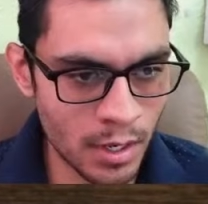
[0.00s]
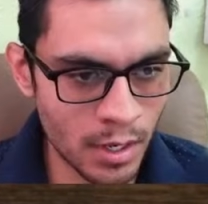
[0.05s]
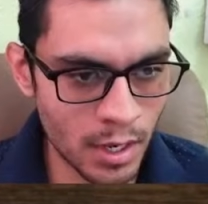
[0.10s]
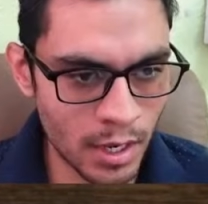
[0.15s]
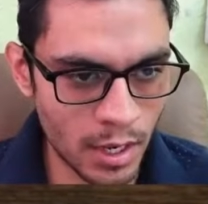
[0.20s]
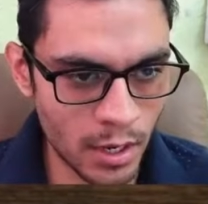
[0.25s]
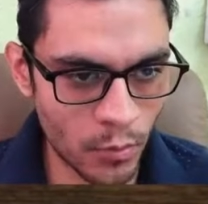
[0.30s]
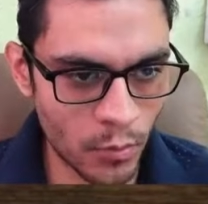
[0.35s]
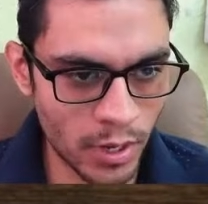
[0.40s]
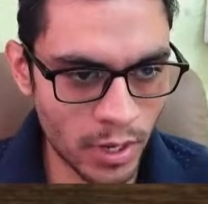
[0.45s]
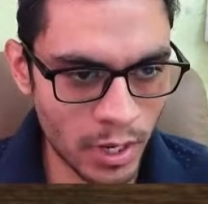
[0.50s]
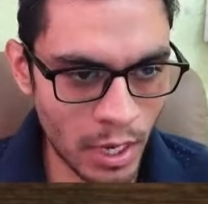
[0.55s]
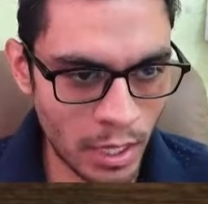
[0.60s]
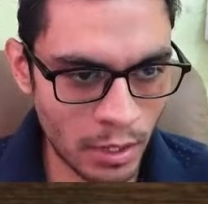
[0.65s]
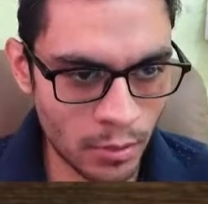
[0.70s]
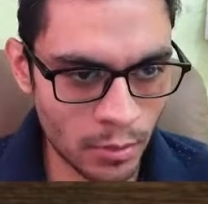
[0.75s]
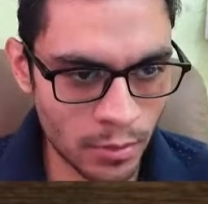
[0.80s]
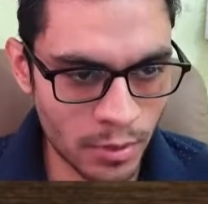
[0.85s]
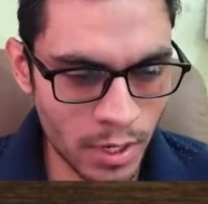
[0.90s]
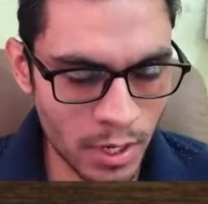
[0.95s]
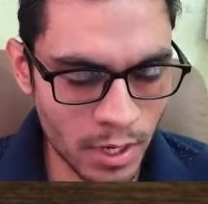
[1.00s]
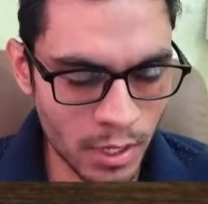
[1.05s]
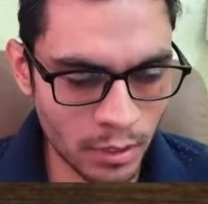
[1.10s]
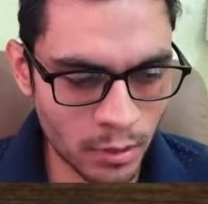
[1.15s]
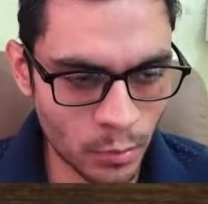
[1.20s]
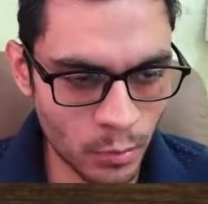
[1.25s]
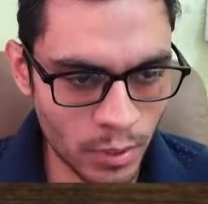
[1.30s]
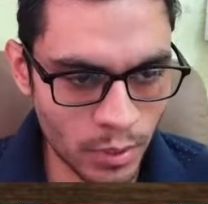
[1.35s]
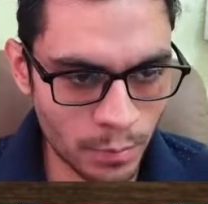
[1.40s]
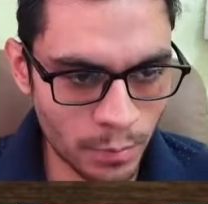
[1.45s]
And we can do that
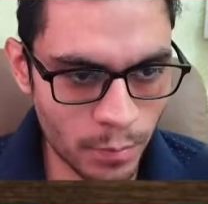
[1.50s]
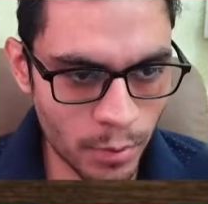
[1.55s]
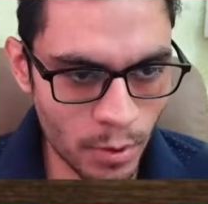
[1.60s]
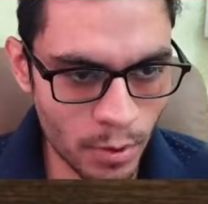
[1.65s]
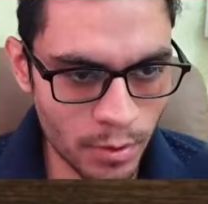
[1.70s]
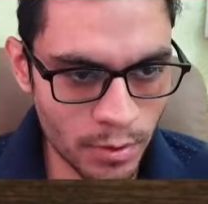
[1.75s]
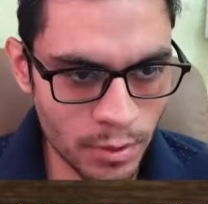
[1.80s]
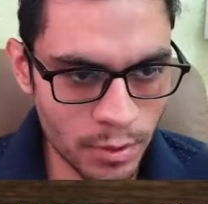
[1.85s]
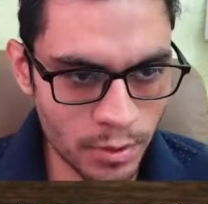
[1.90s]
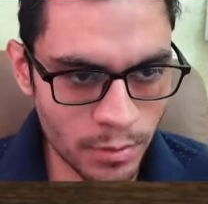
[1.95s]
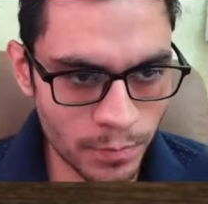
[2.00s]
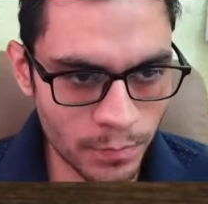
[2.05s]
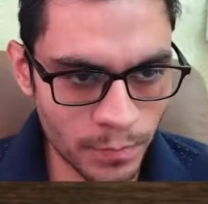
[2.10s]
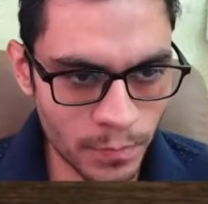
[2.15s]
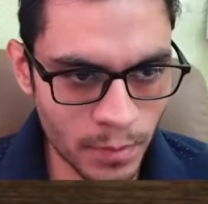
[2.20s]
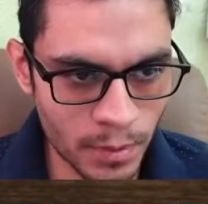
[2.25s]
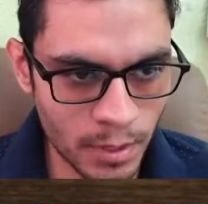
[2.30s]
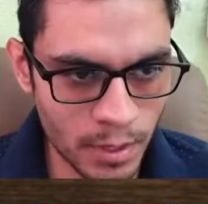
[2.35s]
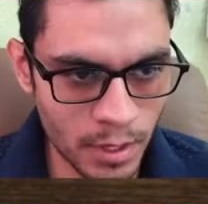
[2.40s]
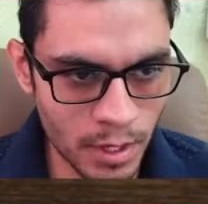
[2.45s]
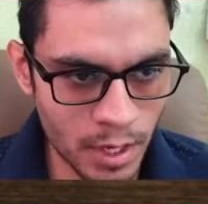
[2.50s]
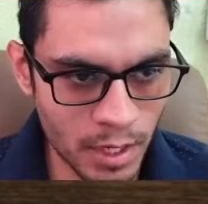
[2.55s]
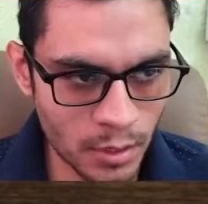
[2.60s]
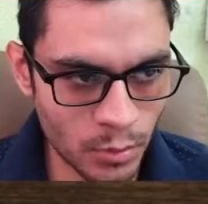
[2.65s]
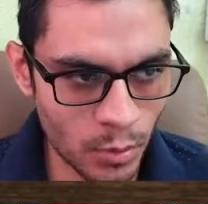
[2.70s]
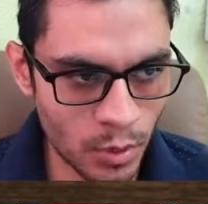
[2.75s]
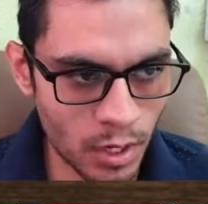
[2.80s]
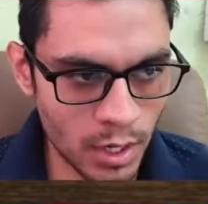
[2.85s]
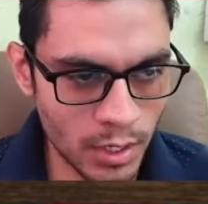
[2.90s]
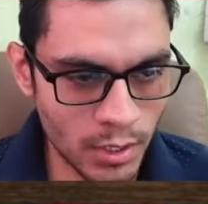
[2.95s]
with pawns as
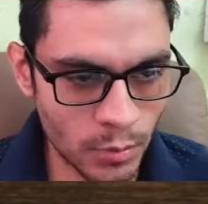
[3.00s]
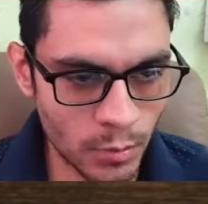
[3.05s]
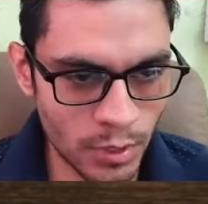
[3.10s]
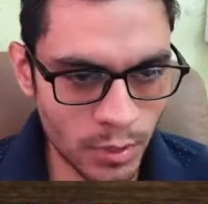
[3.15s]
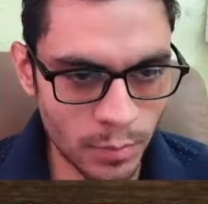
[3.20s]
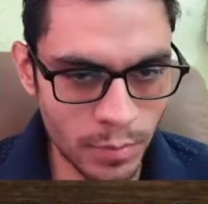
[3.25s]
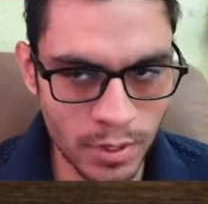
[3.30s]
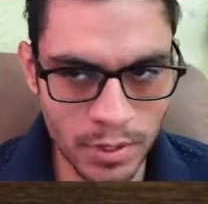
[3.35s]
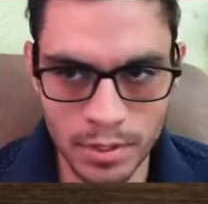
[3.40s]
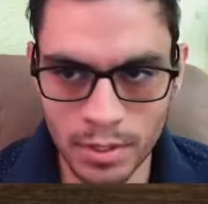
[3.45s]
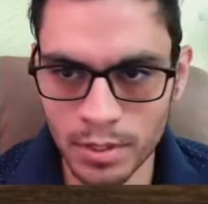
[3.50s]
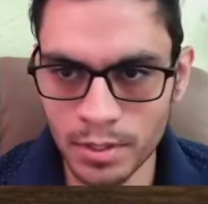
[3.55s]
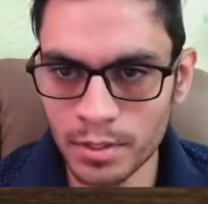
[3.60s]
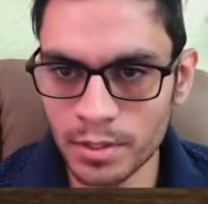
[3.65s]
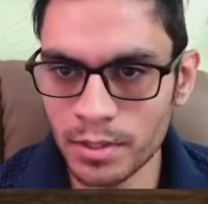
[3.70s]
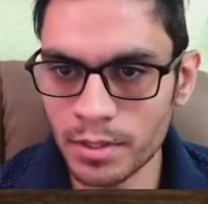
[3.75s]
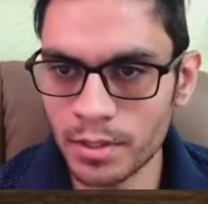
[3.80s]
well as with pieces.